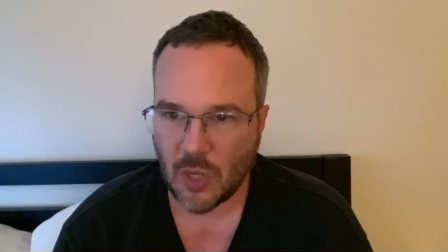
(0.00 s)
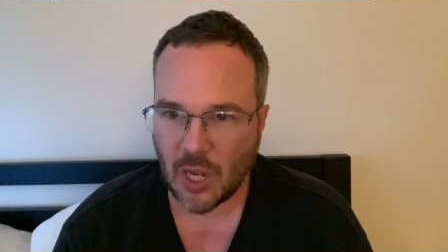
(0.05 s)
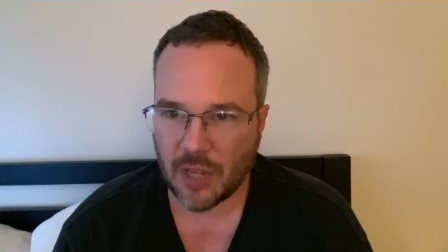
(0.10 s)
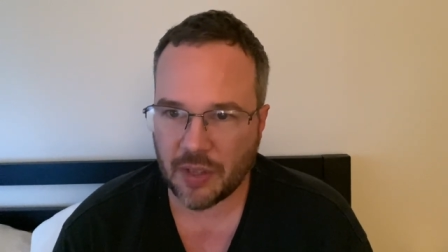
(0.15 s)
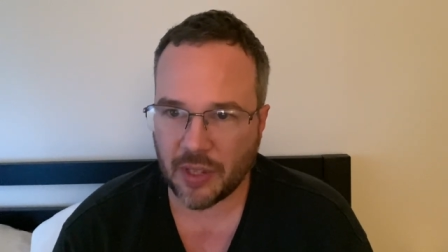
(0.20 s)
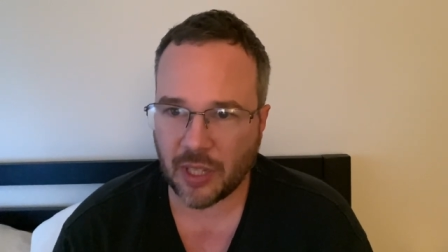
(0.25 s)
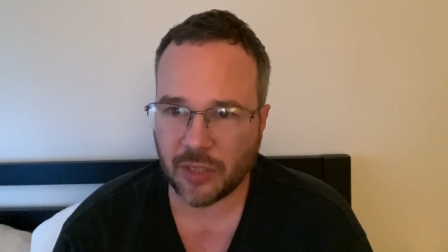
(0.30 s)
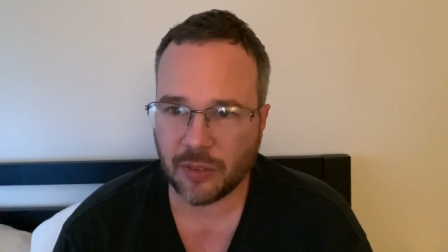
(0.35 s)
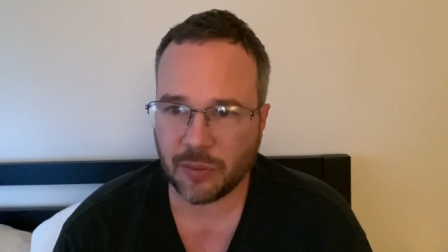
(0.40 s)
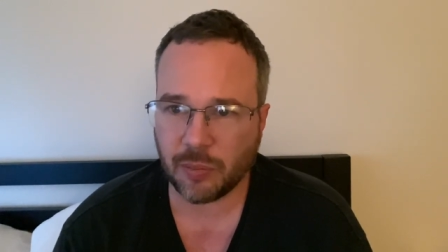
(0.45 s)

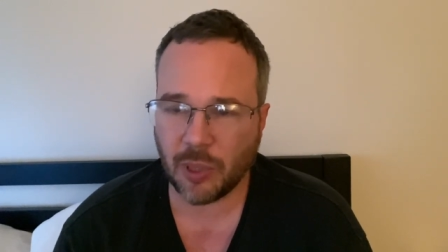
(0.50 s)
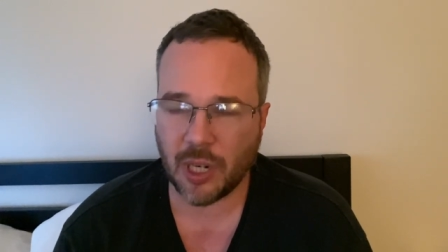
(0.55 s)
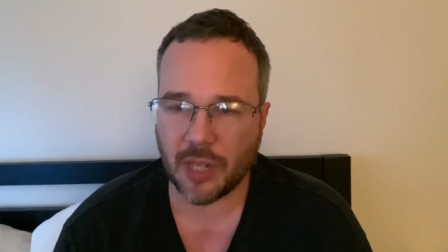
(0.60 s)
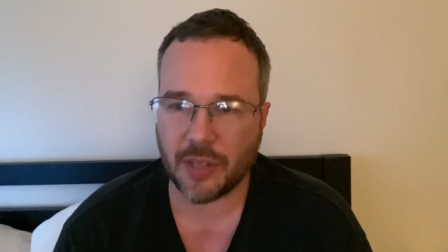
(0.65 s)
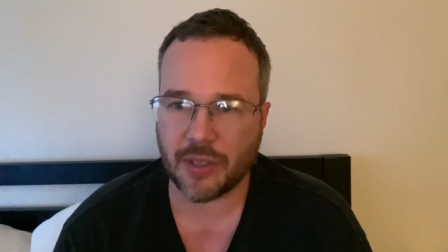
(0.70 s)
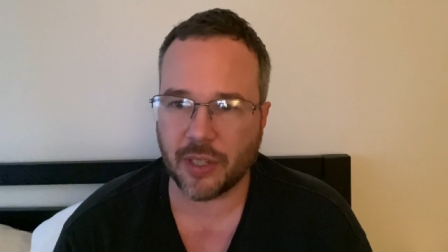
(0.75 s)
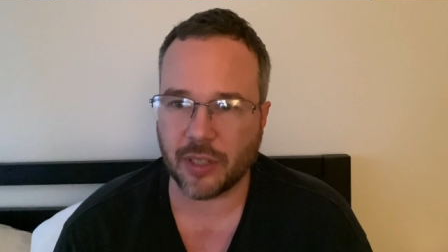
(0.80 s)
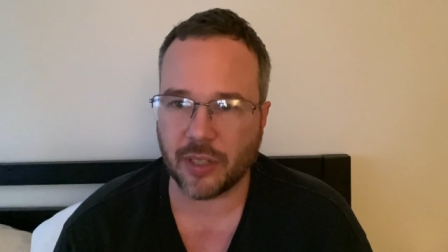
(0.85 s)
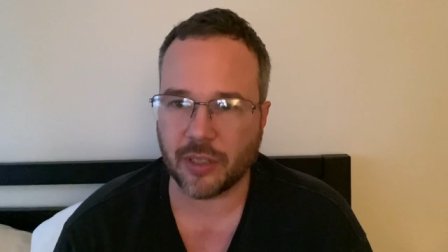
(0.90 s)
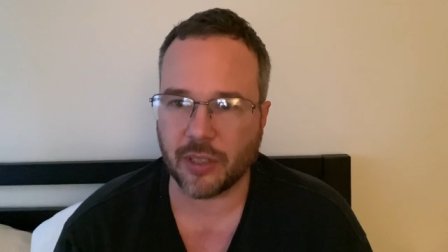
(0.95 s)
that's what I
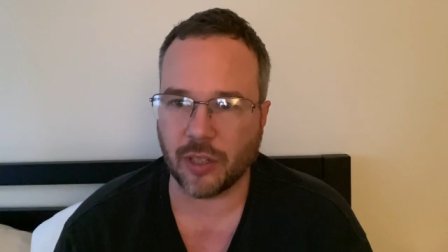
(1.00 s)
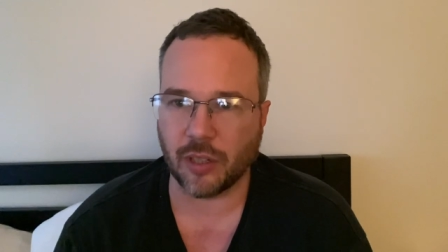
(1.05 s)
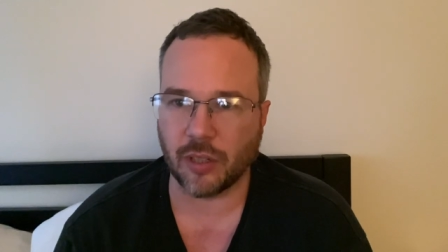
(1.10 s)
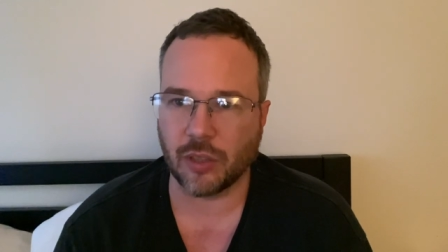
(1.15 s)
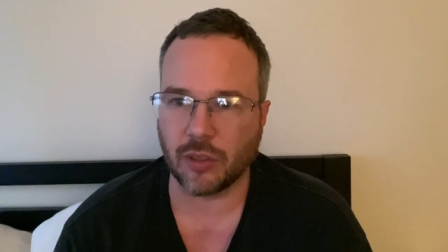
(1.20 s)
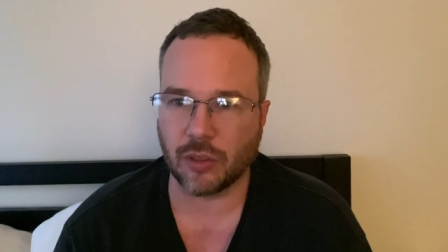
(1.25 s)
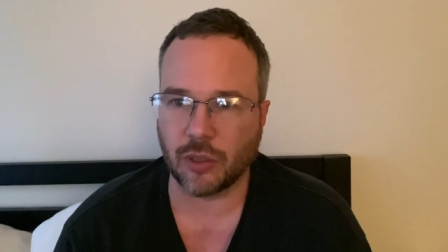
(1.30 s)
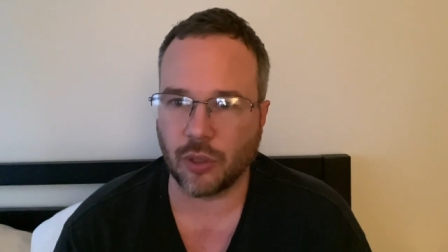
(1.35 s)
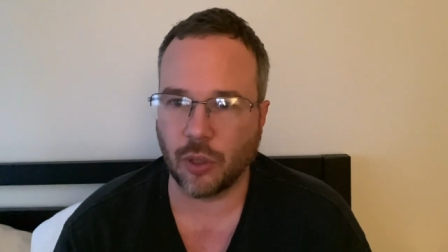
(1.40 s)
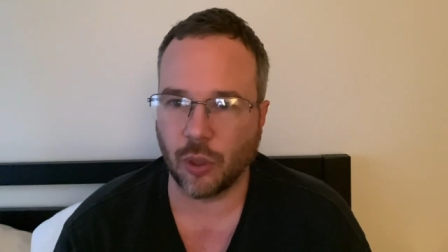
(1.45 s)
think their
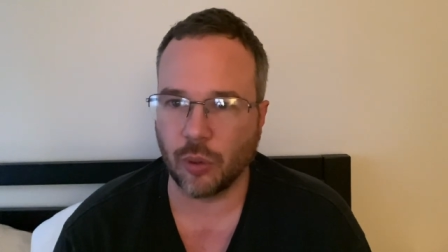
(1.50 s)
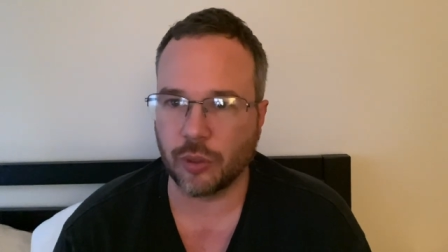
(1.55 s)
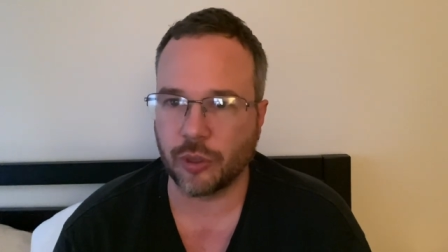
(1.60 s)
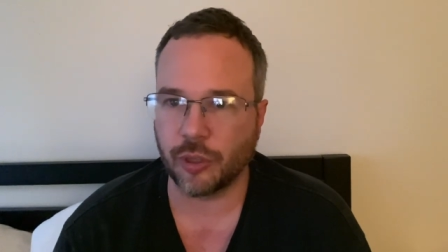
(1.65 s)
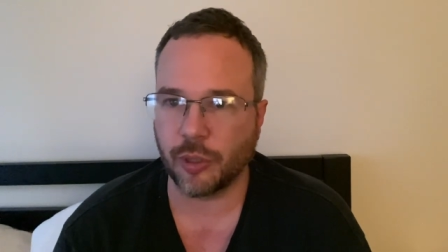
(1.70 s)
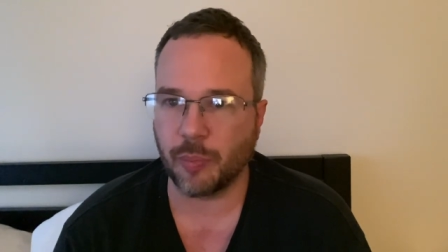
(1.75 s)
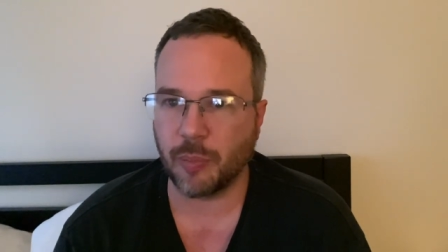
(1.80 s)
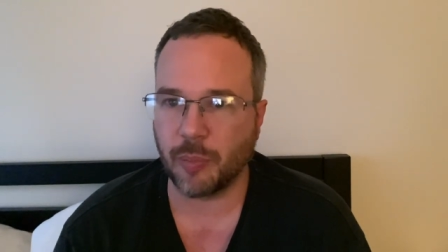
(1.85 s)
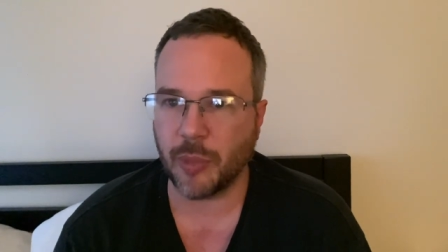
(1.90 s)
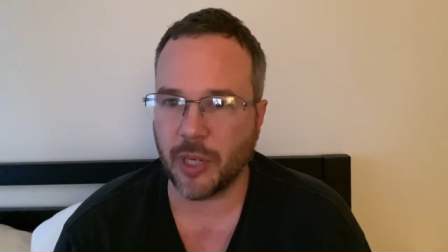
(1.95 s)
goal
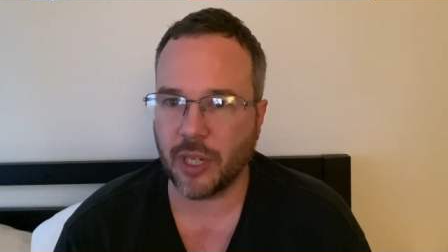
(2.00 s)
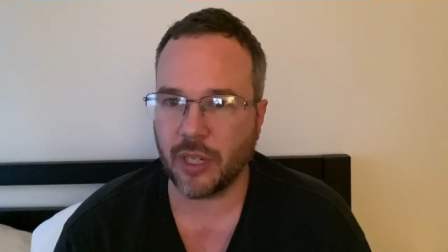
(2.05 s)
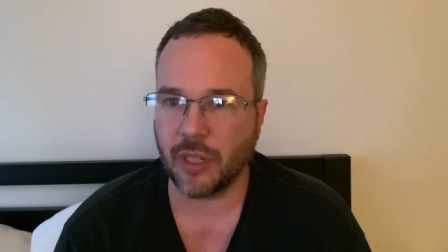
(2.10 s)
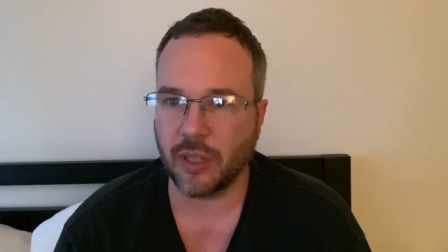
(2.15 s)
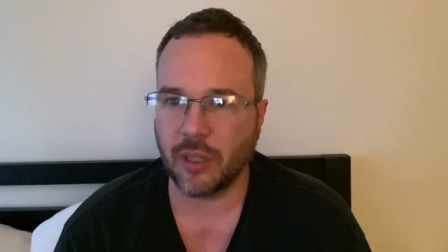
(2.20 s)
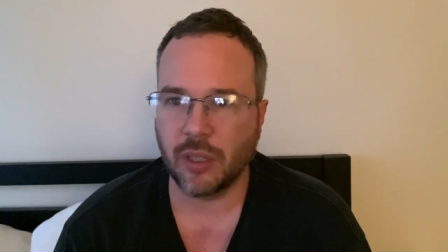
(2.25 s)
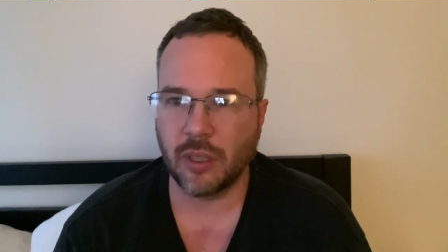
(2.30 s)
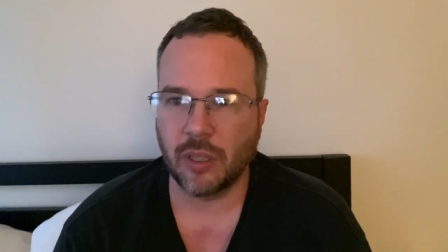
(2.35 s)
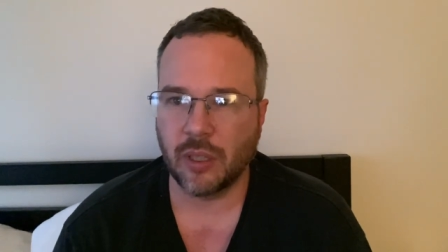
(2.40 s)
should be: